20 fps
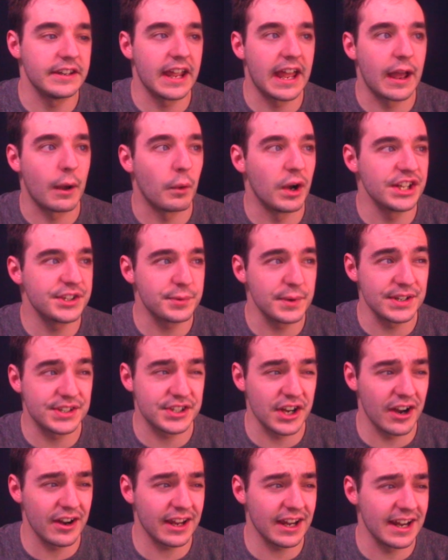yeah, once we
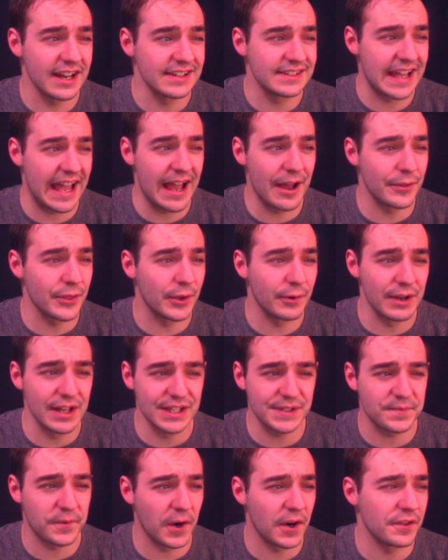start getting down the
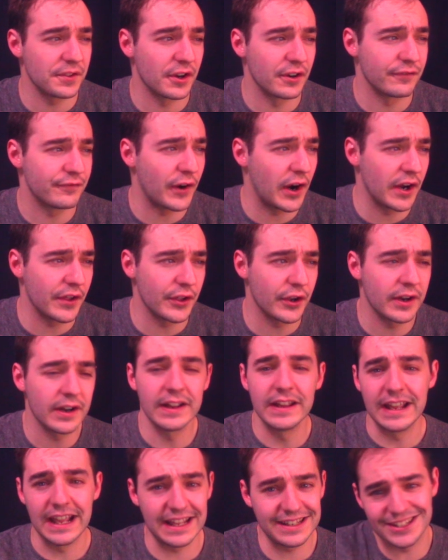list further and further,
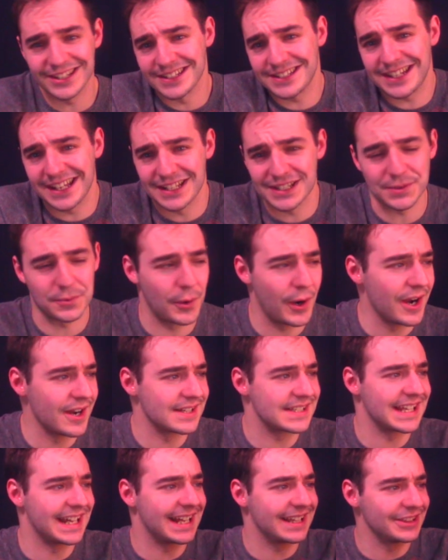it just gets
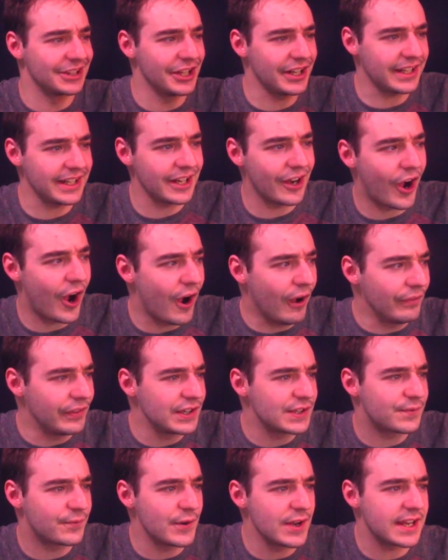worse. Like, look at all
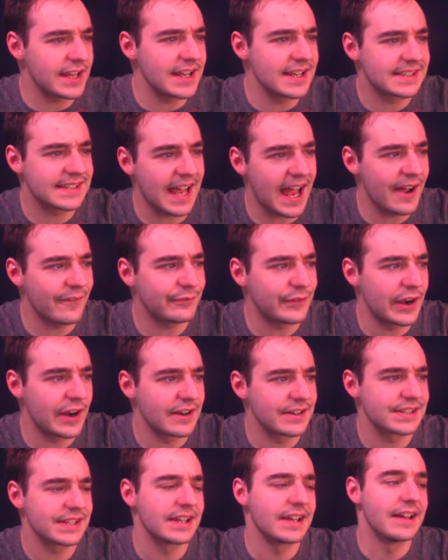these freaking
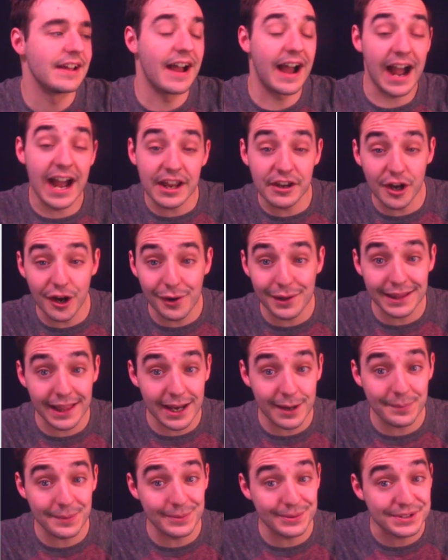Sapphires. I know a
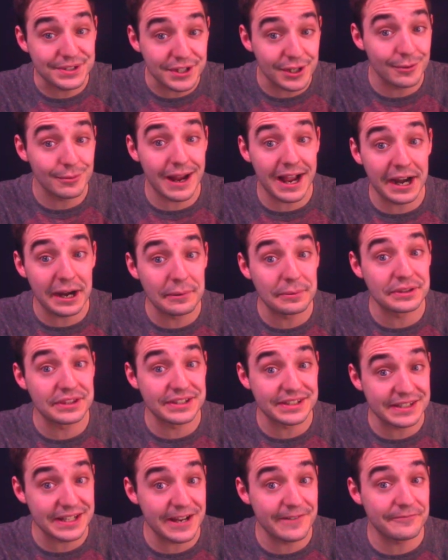lot of people still rock up with
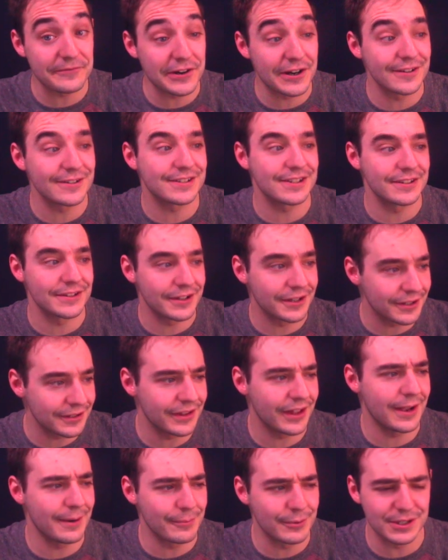the Sapphires and the
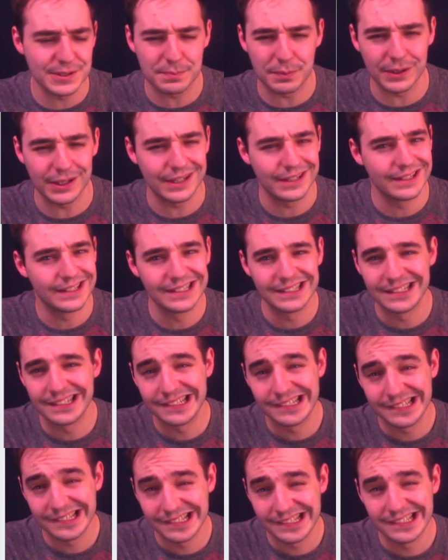Emeralds, but
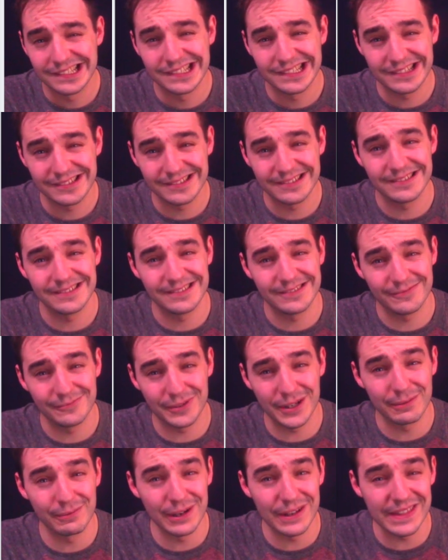
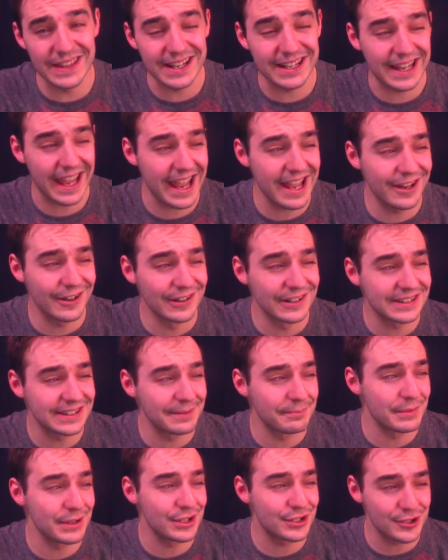we really catered
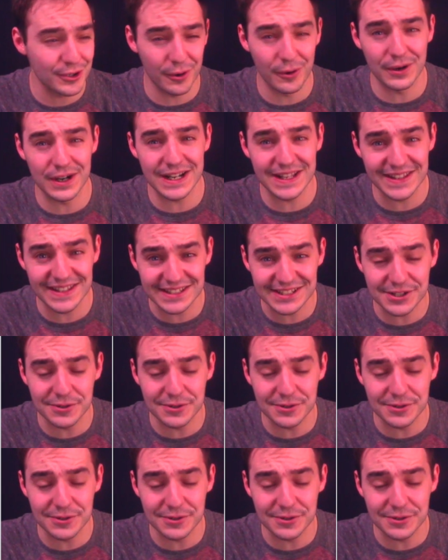the majority of the